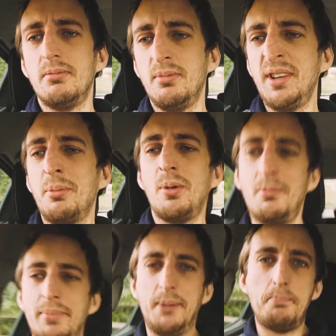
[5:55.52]
Number
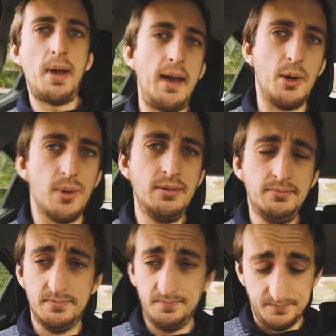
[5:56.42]
one being power.
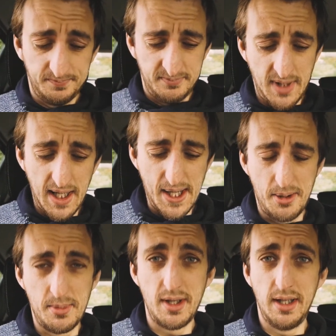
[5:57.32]
How
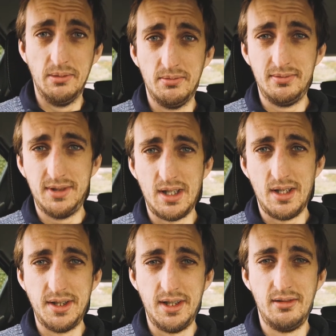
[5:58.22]
am I
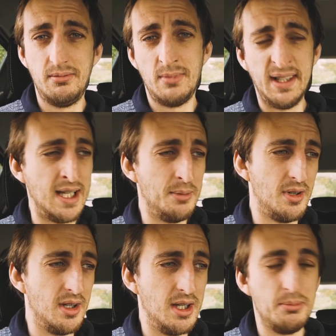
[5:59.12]
charging my
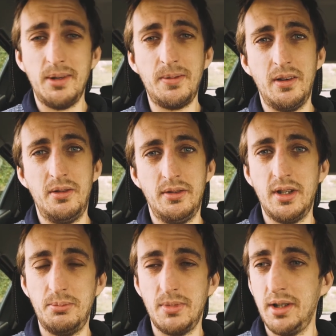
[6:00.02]
camera and my phone
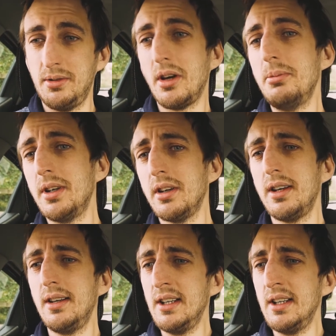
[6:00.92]
and my Chromebook?